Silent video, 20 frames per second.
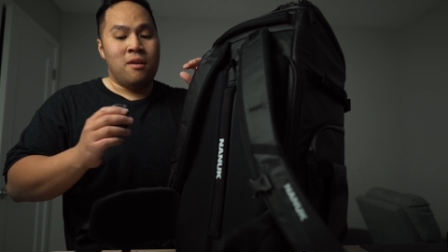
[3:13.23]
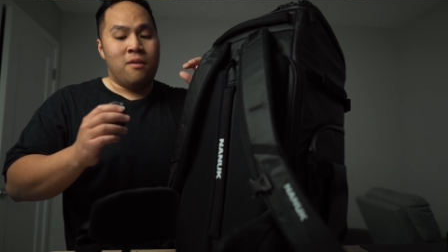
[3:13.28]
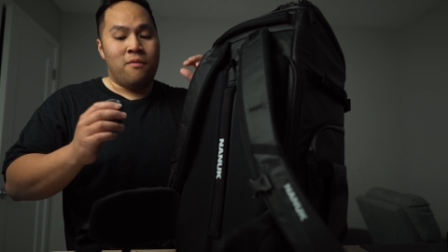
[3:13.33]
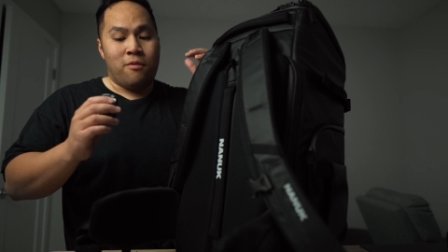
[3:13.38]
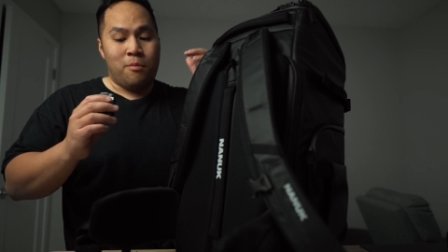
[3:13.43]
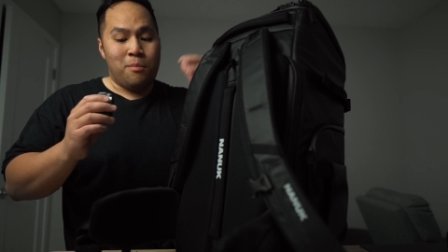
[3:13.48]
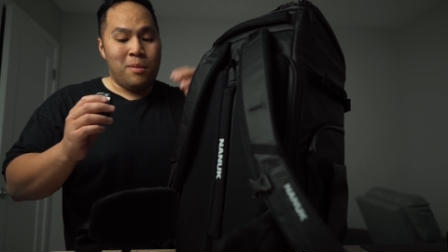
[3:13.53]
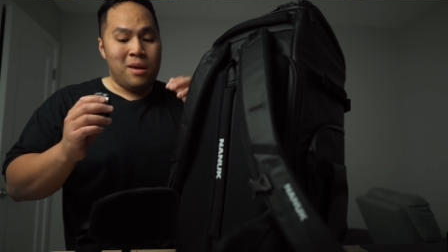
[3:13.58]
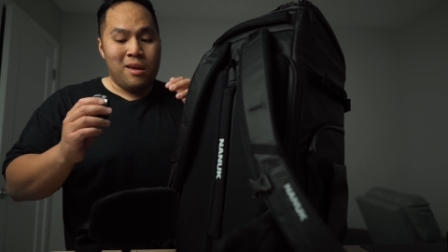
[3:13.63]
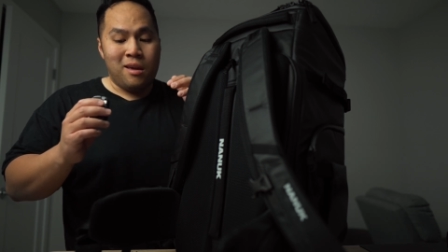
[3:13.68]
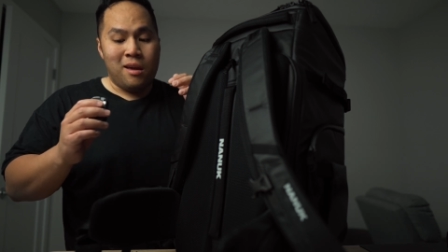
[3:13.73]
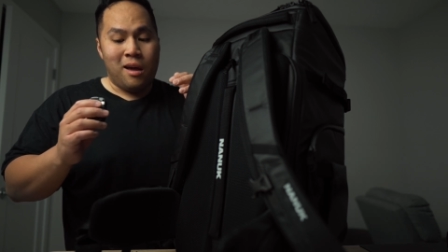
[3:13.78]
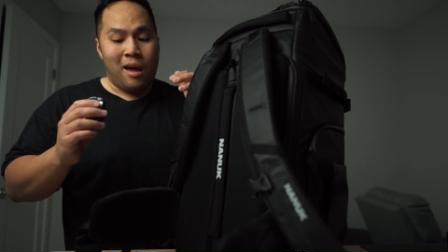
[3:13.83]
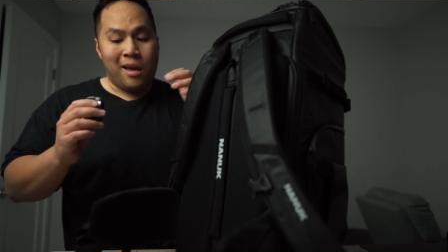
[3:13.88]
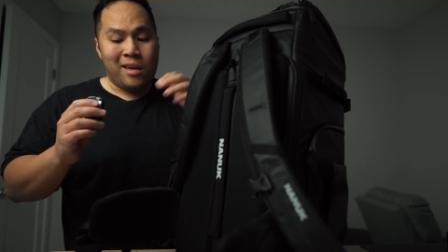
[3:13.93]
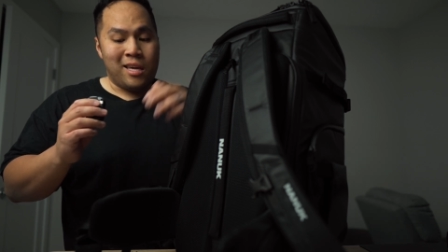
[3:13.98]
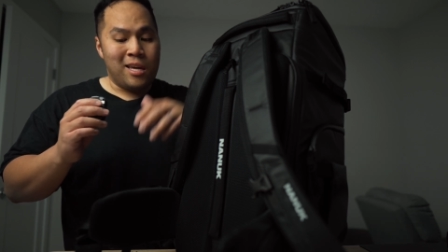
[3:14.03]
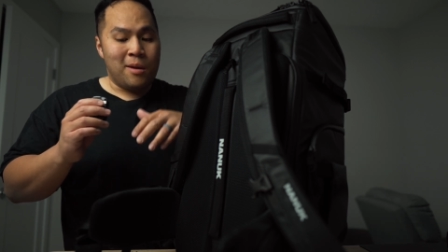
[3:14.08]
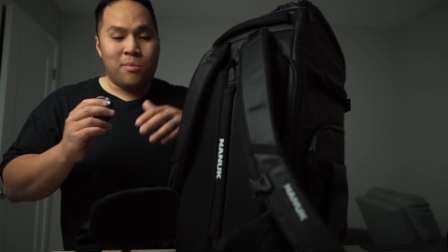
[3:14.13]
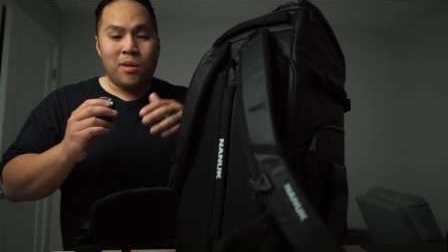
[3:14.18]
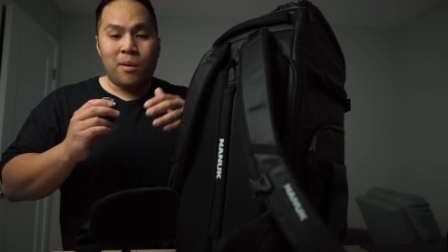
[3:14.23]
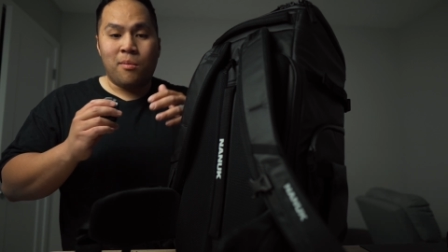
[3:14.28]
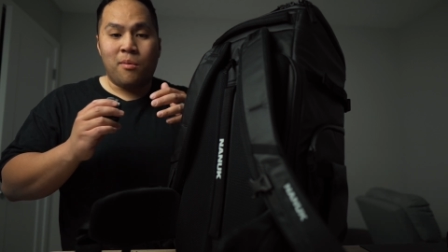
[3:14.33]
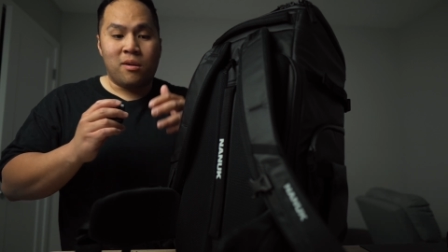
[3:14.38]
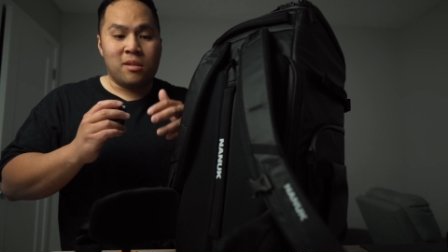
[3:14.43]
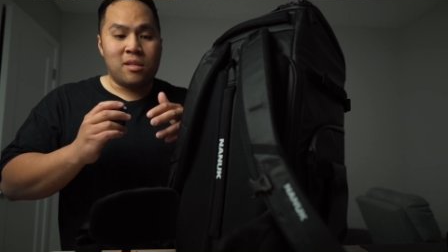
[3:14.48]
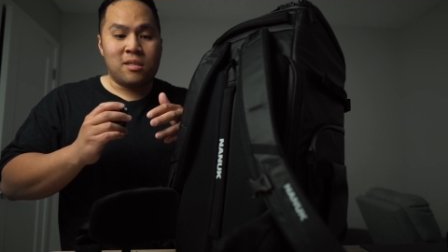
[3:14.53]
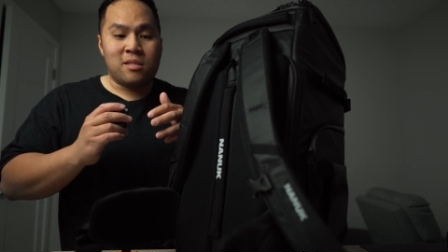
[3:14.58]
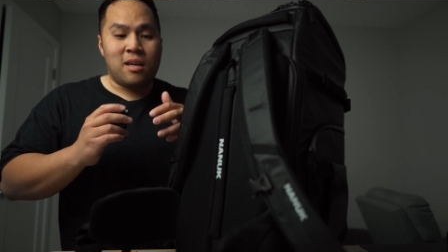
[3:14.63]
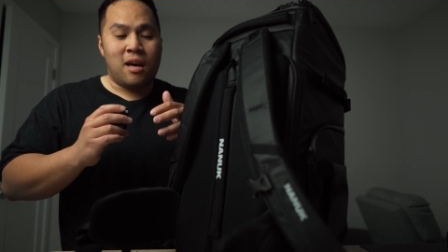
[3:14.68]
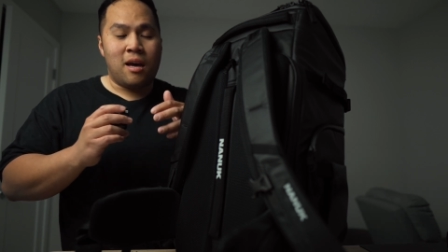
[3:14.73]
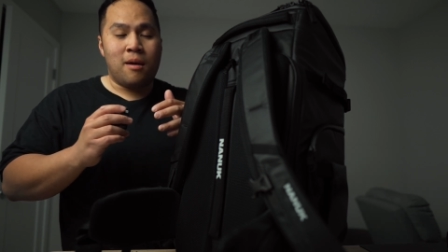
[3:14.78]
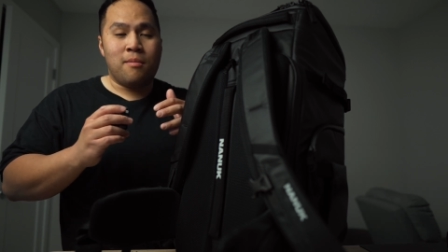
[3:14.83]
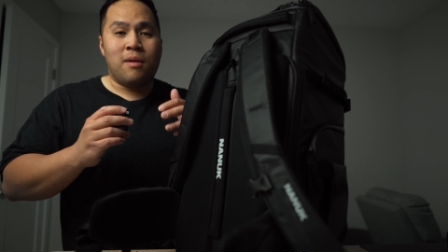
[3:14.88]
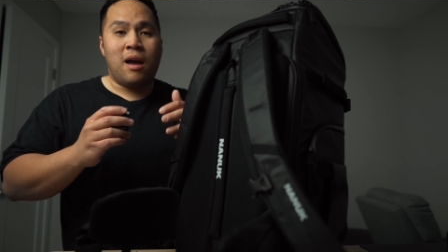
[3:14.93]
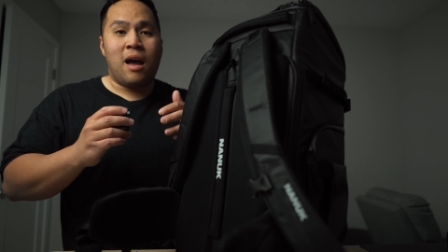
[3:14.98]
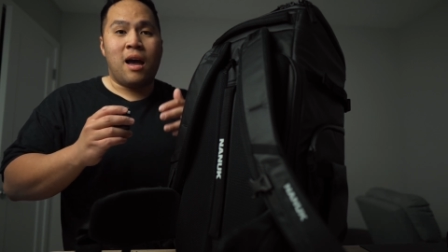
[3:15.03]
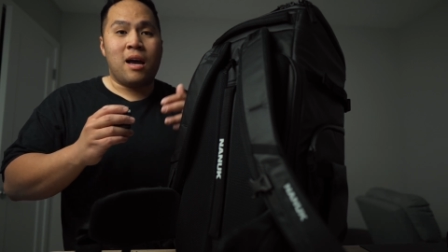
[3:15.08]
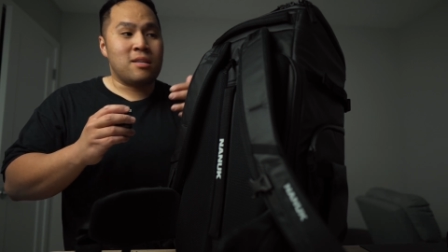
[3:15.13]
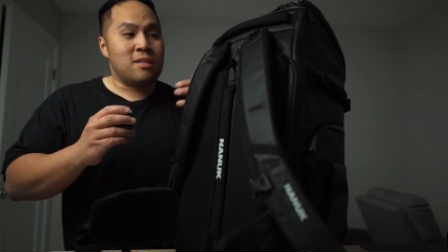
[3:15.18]
For me, I keep them all the time.
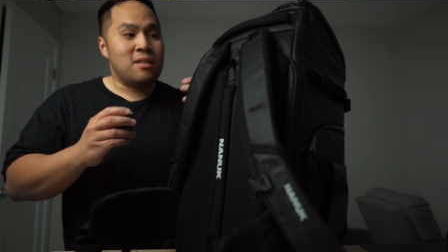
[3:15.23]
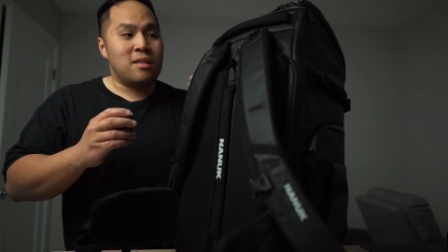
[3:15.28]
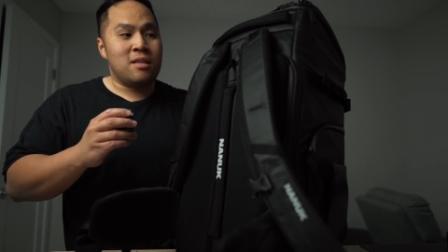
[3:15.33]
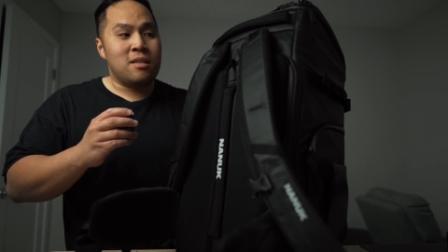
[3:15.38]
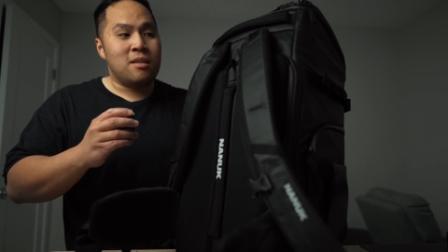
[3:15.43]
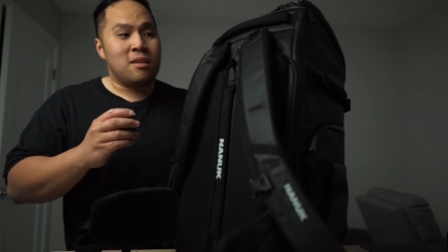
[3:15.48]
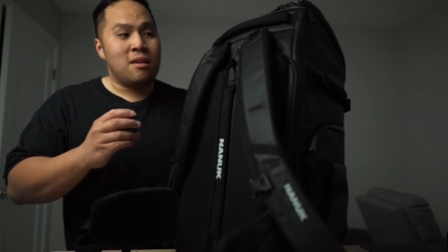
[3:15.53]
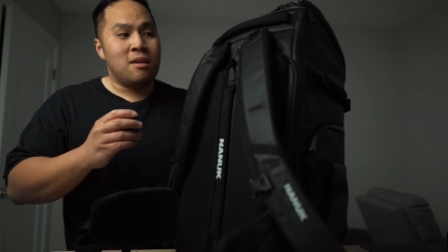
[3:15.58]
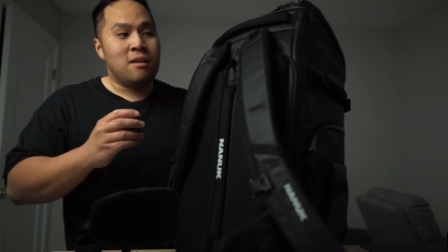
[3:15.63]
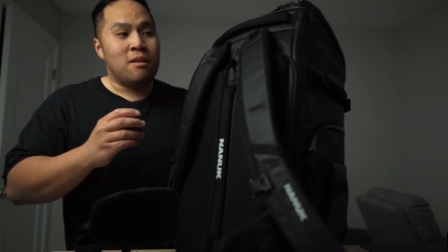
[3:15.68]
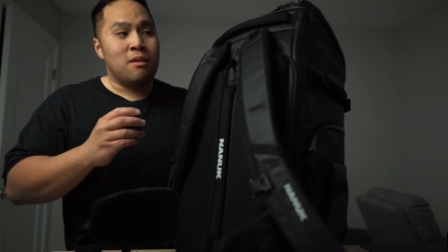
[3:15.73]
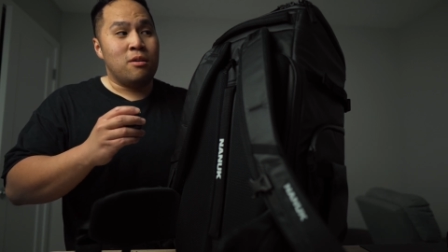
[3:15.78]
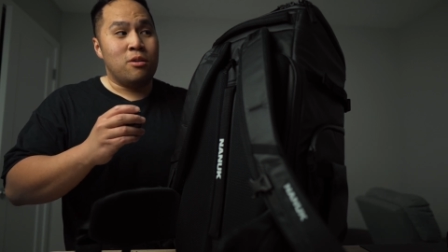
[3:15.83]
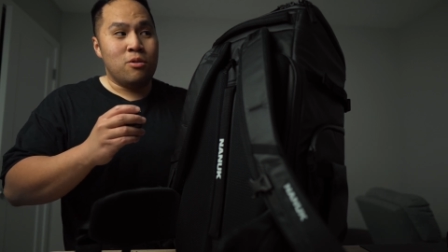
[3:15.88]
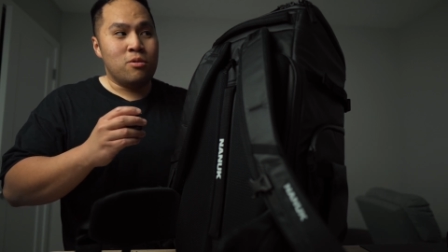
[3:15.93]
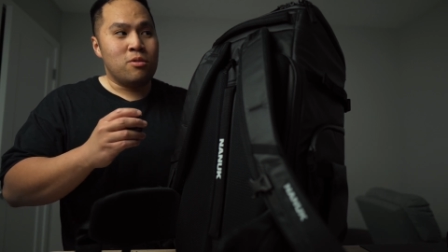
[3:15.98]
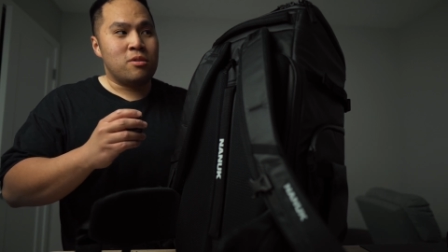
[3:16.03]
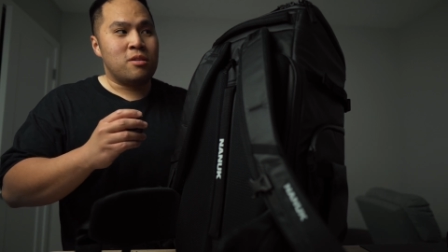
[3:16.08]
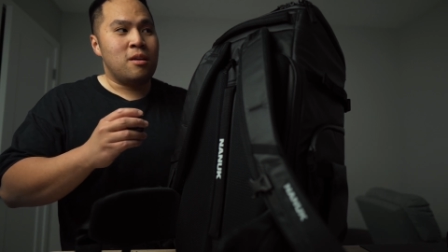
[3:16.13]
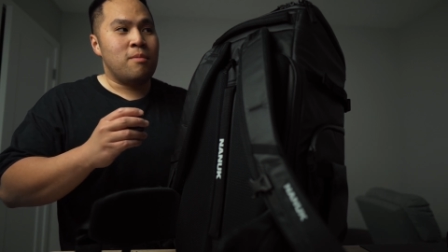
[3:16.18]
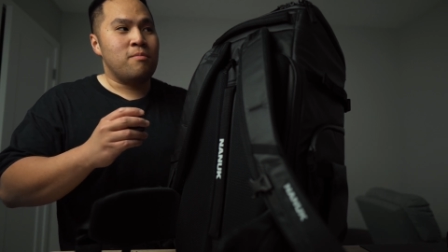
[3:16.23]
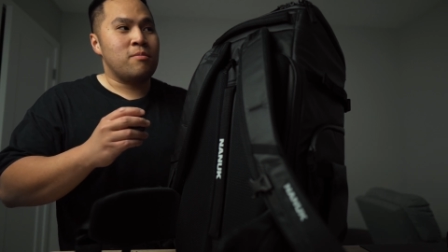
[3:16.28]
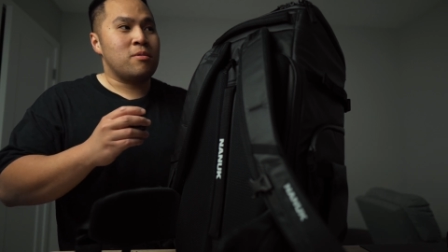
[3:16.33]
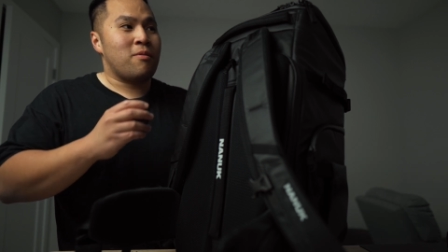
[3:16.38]
I actually use them.